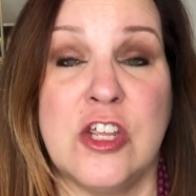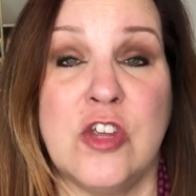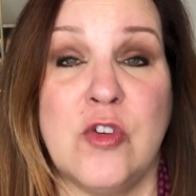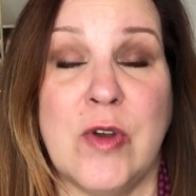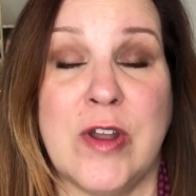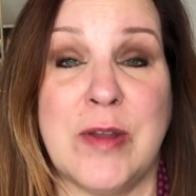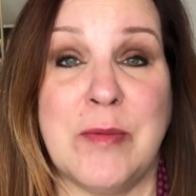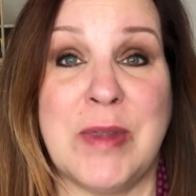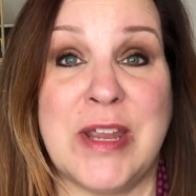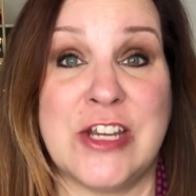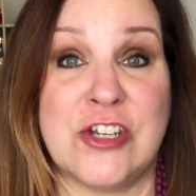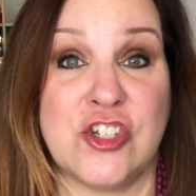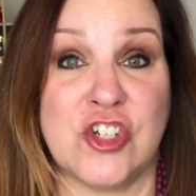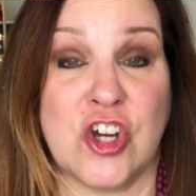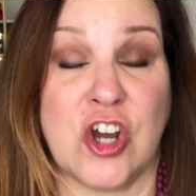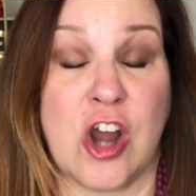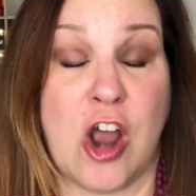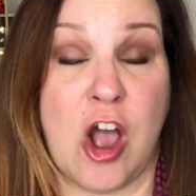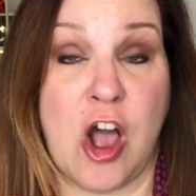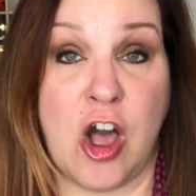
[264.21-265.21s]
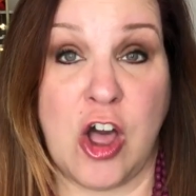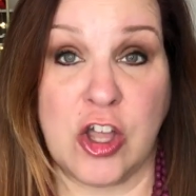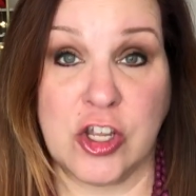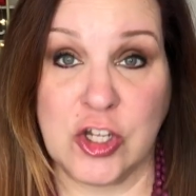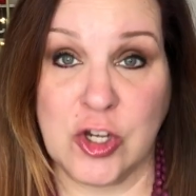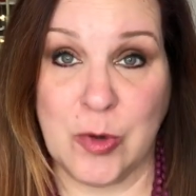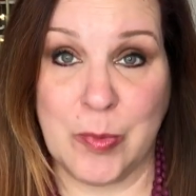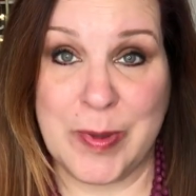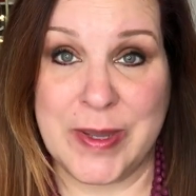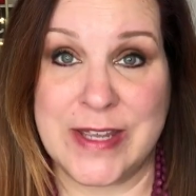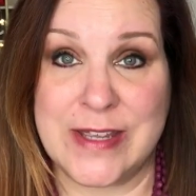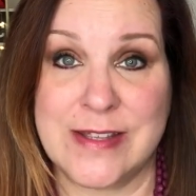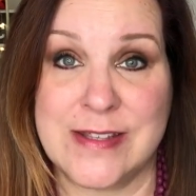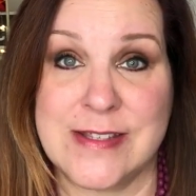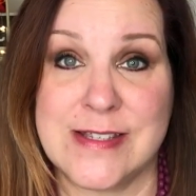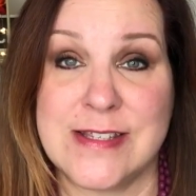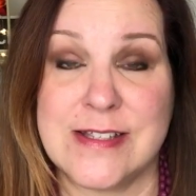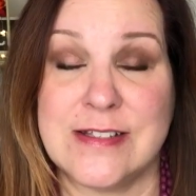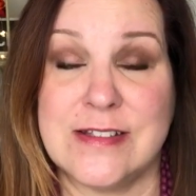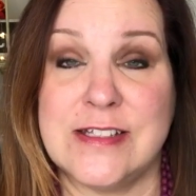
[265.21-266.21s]
You want to make sure all your
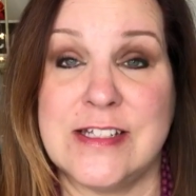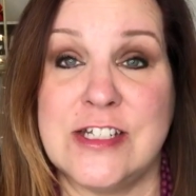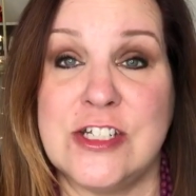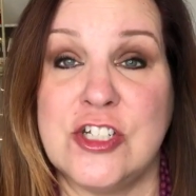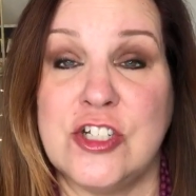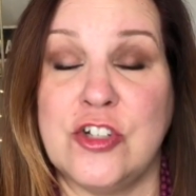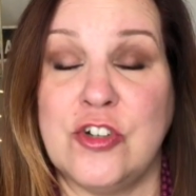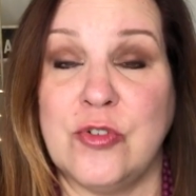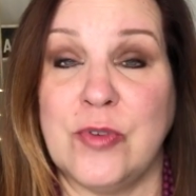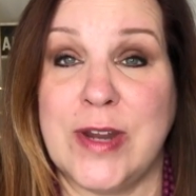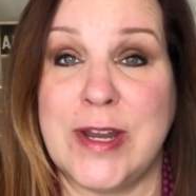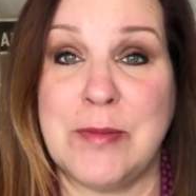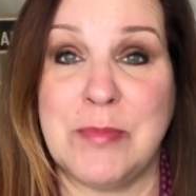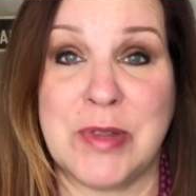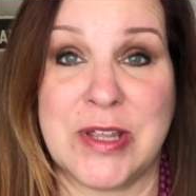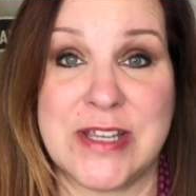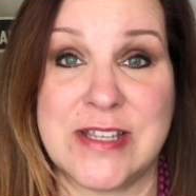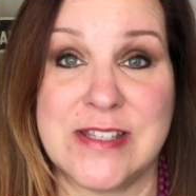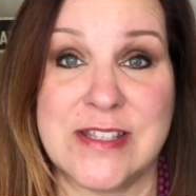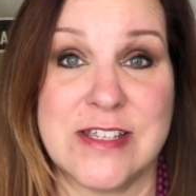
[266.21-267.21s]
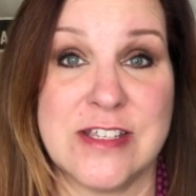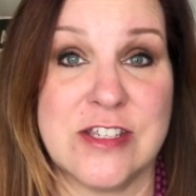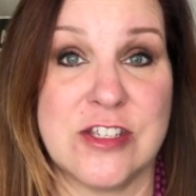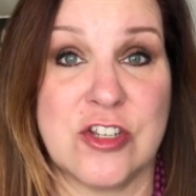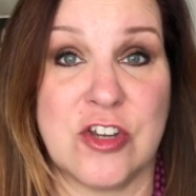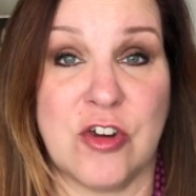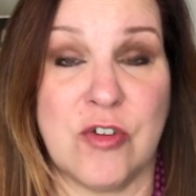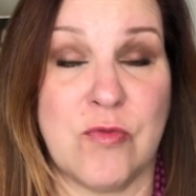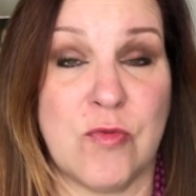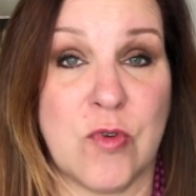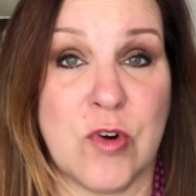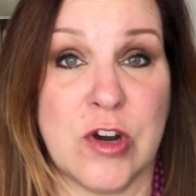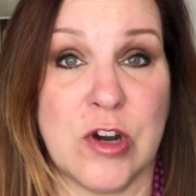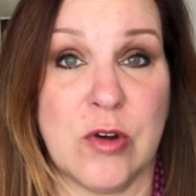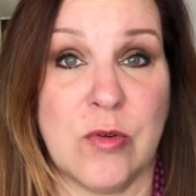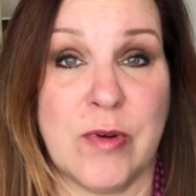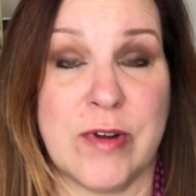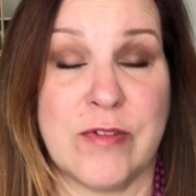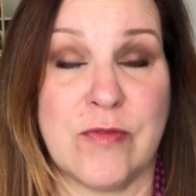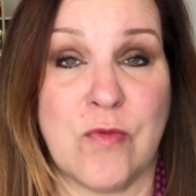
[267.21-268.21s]
pins lead to great places, no
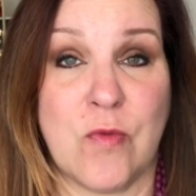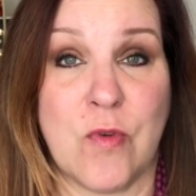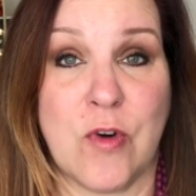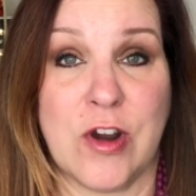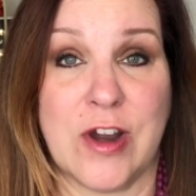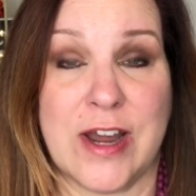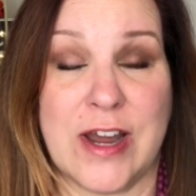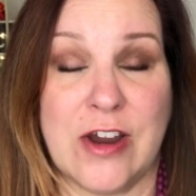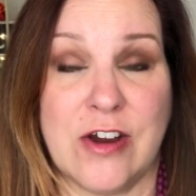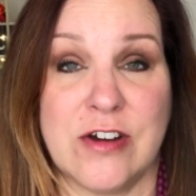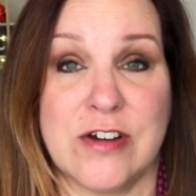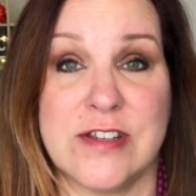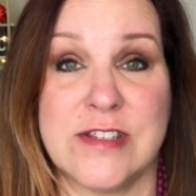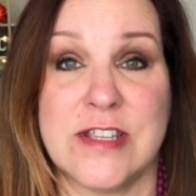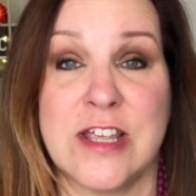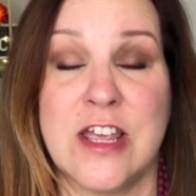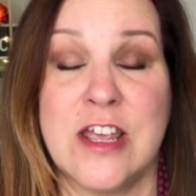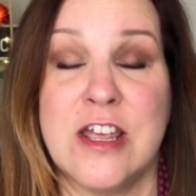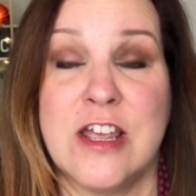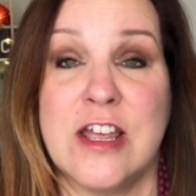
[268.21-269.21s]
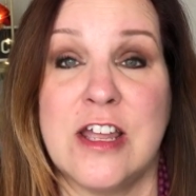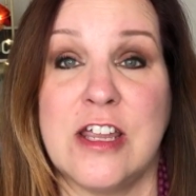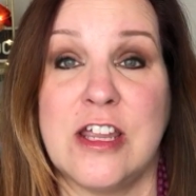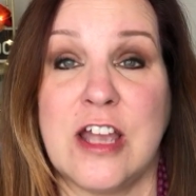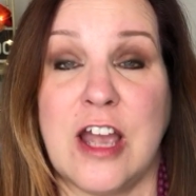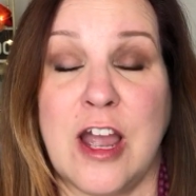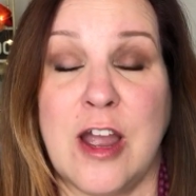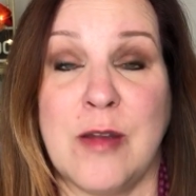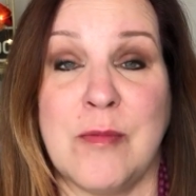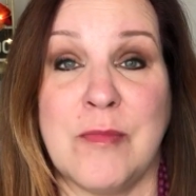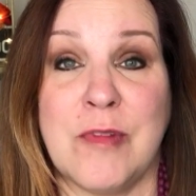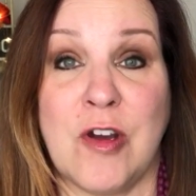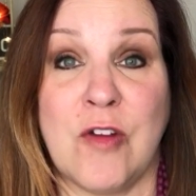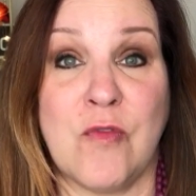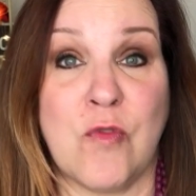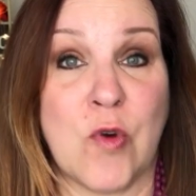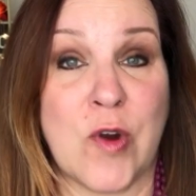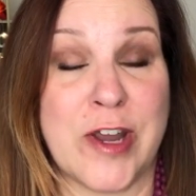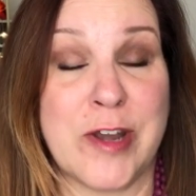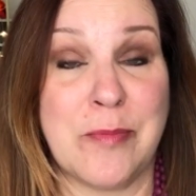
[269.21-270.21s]
404 errors.
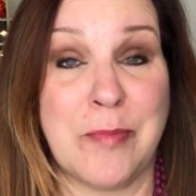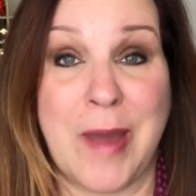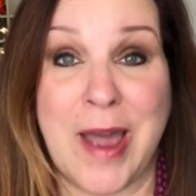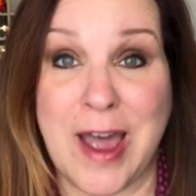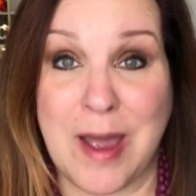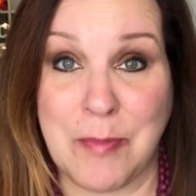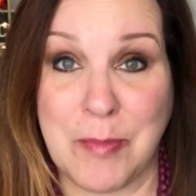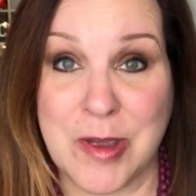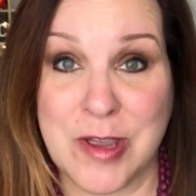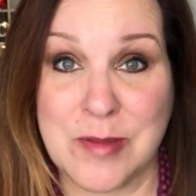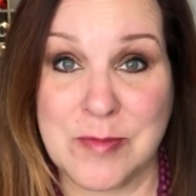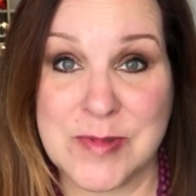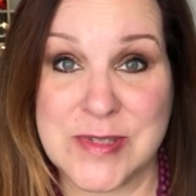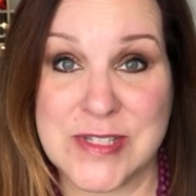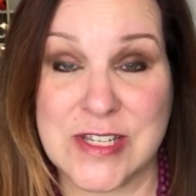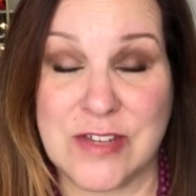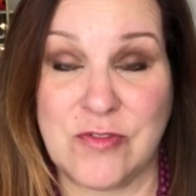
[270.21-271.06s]
Avoid pop-ups.